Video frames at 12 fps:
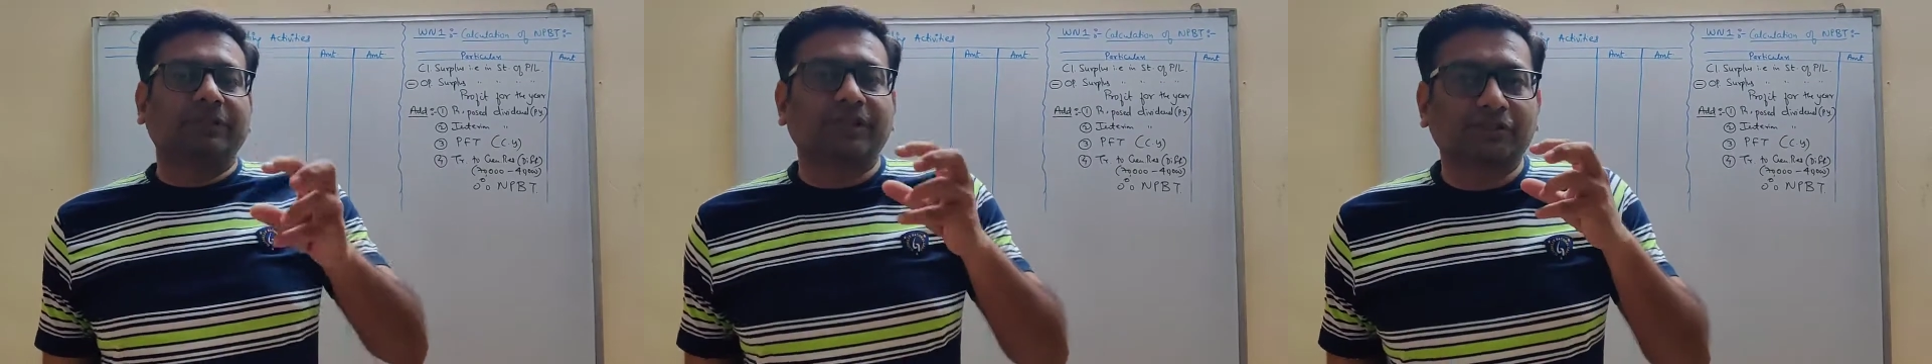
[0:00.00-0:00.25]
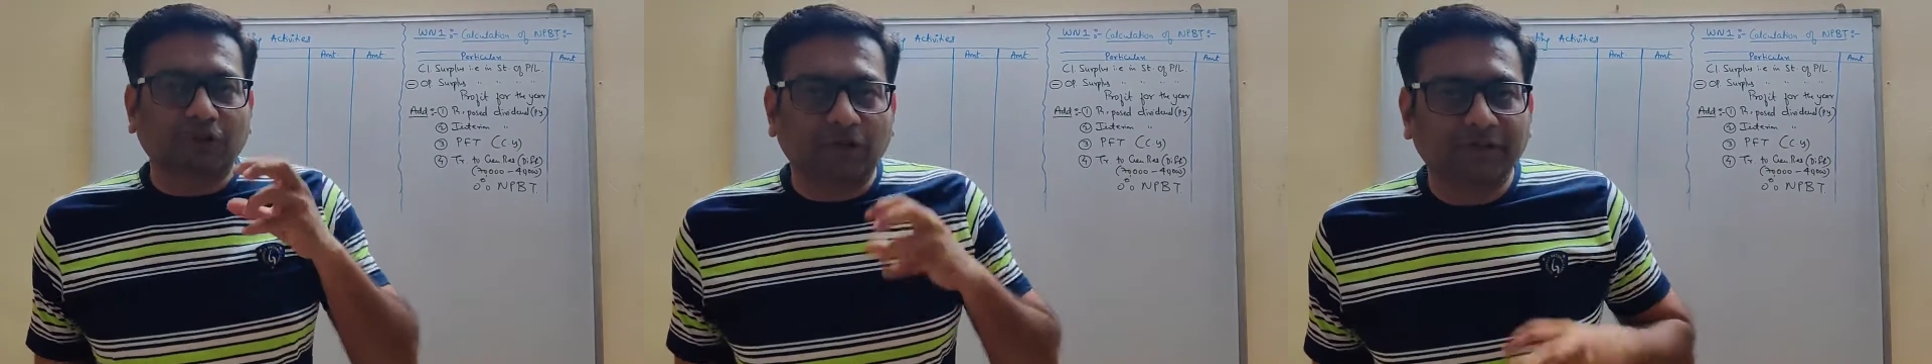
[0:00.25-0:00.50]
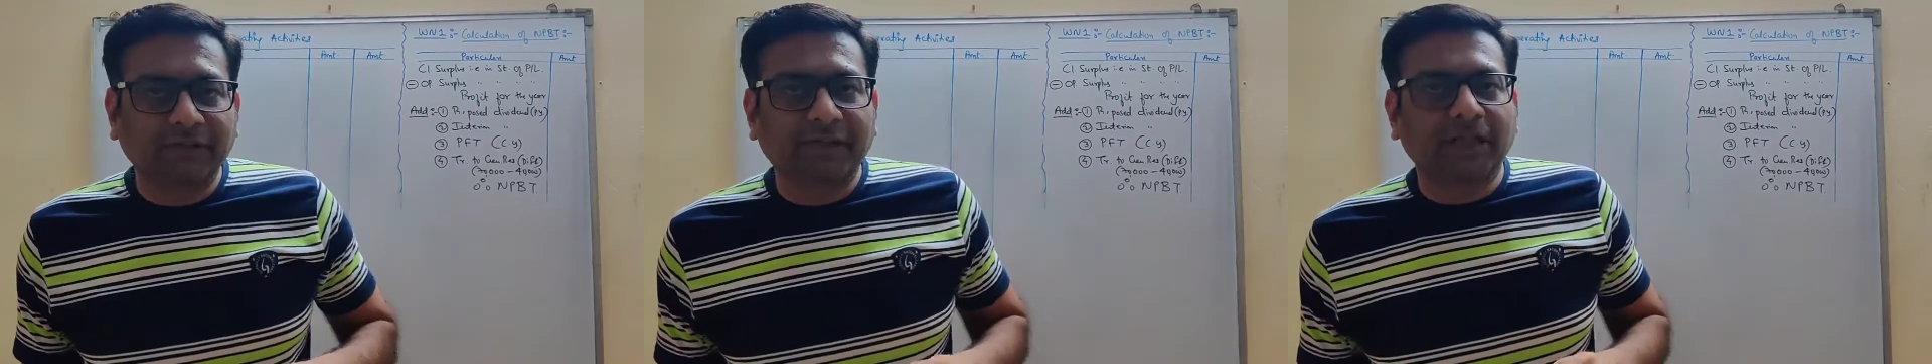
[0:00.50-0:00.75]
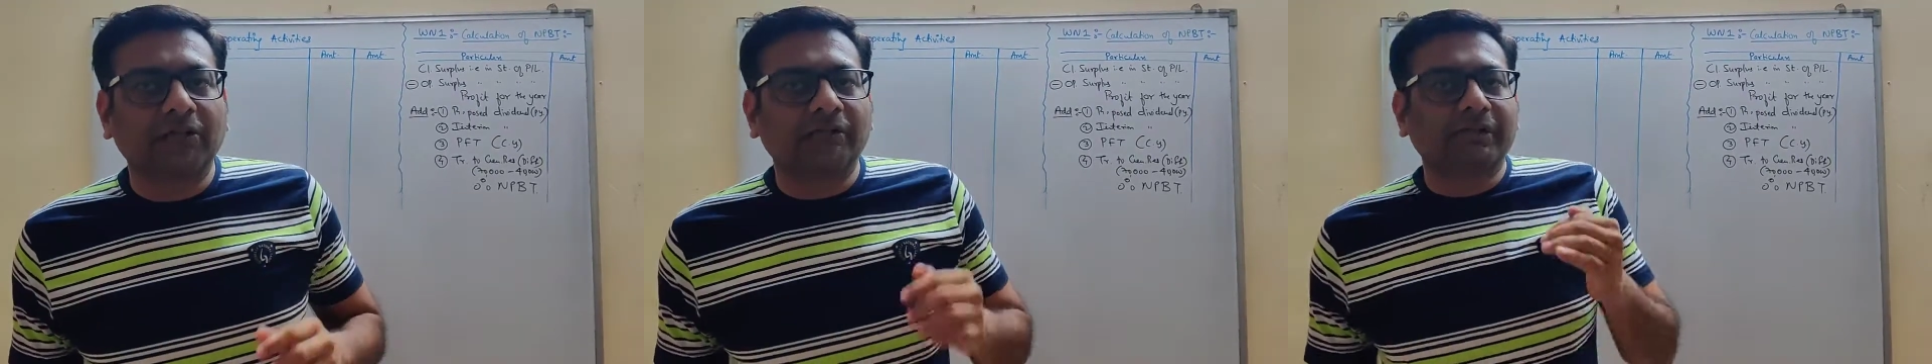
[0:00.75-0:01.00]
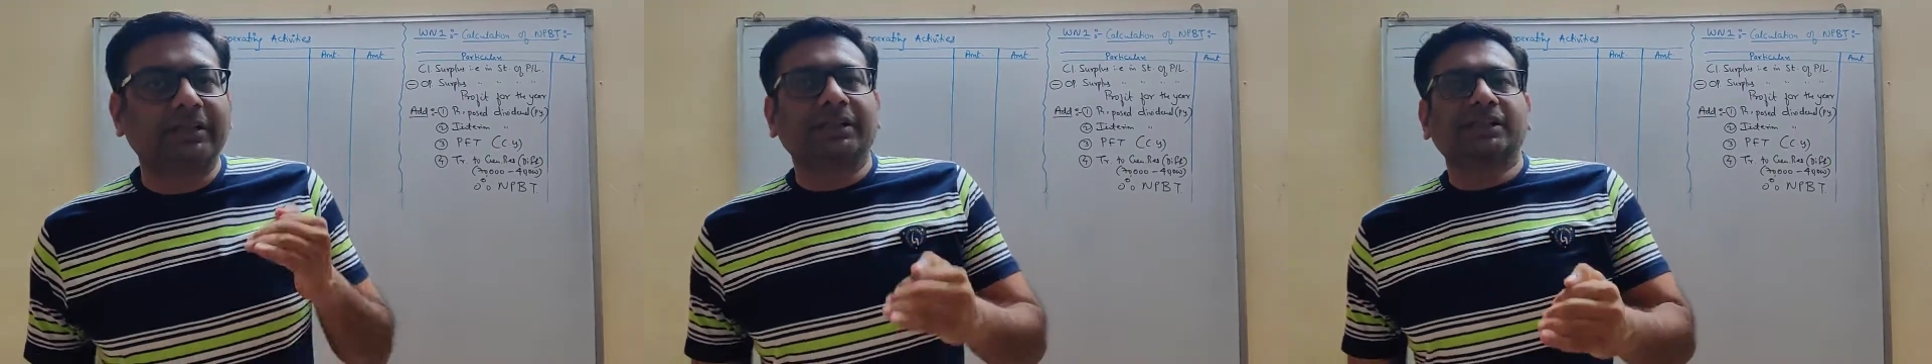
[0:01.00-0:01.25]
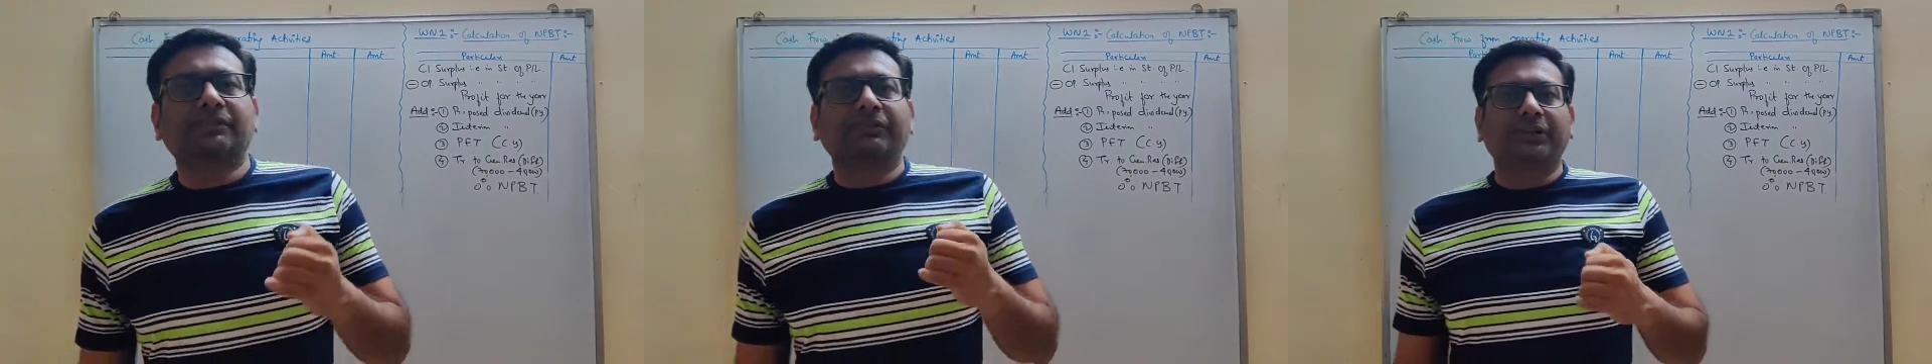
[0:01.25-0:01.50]
we are solving now in
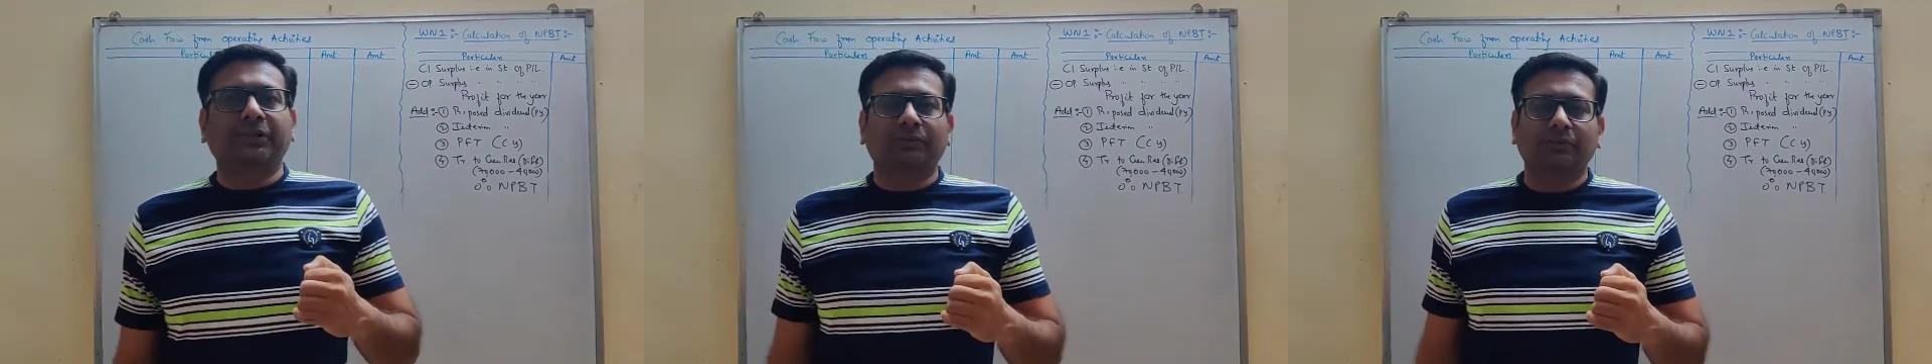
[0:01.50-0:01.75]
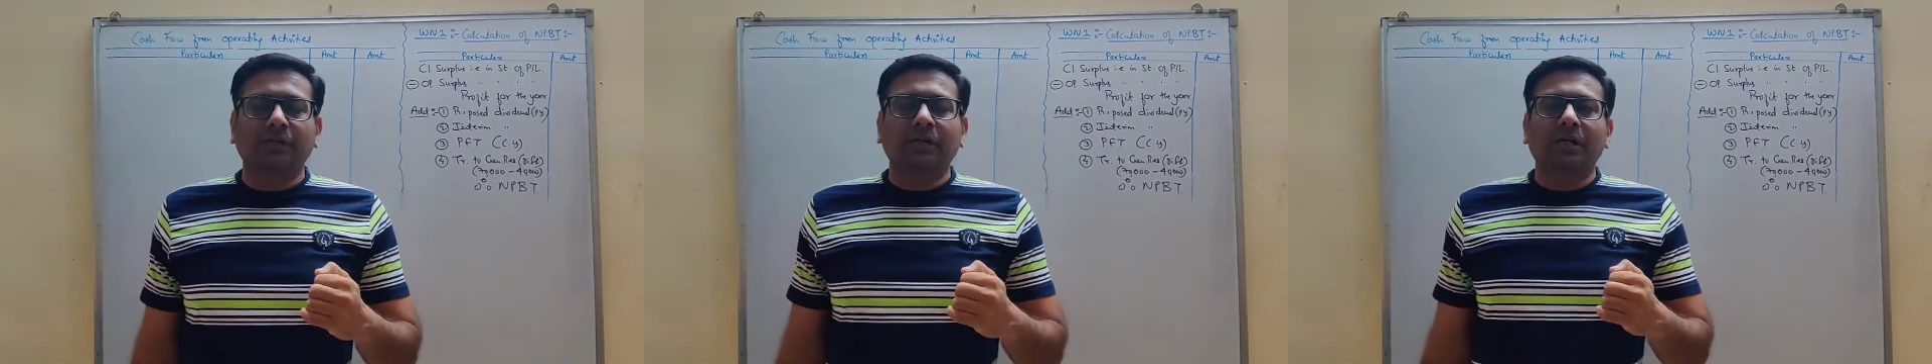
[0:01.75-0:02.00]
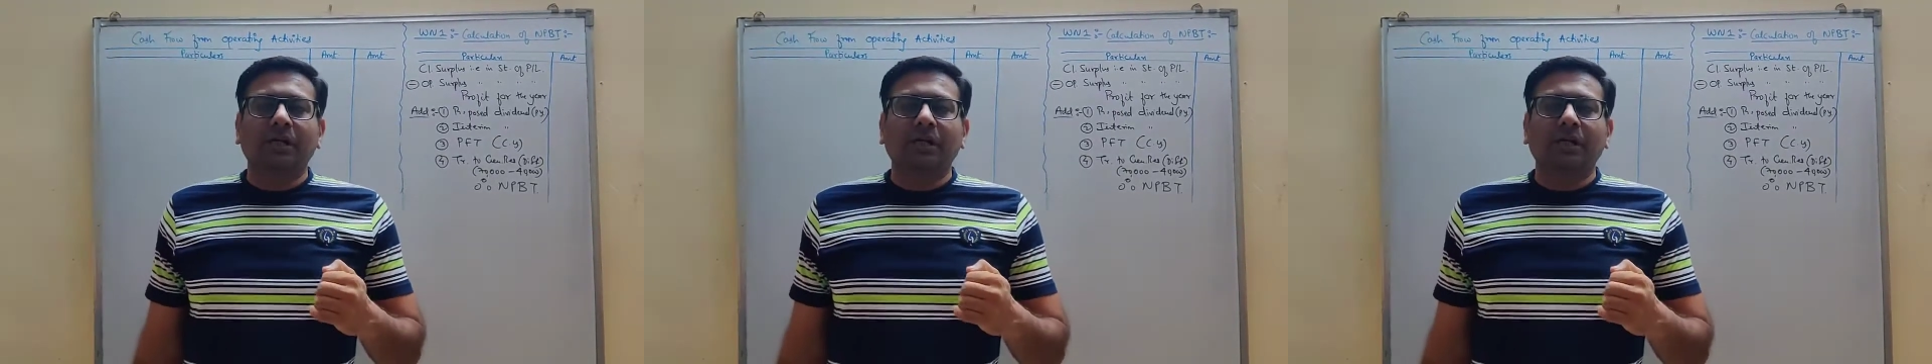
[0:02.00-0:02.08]
this video,